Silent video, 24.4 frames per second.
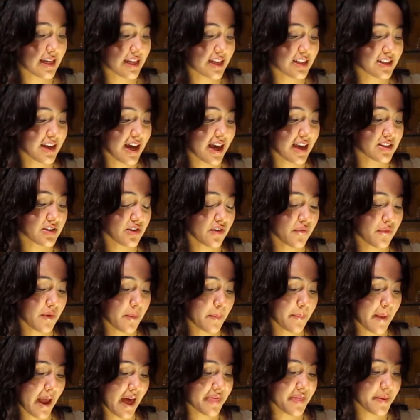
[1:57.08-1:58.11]
sanitizer
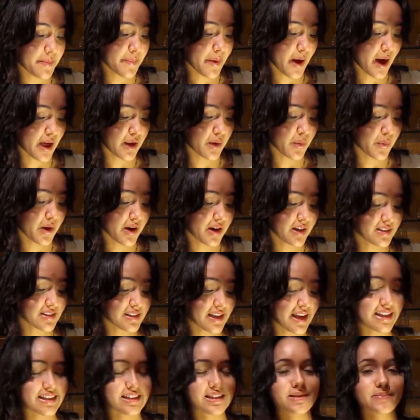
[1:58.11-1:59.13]
from Bath & Body
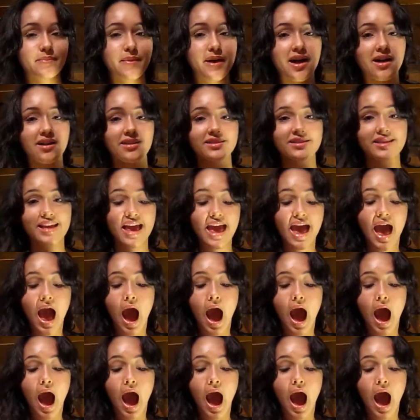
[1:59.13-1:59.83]
Works it smells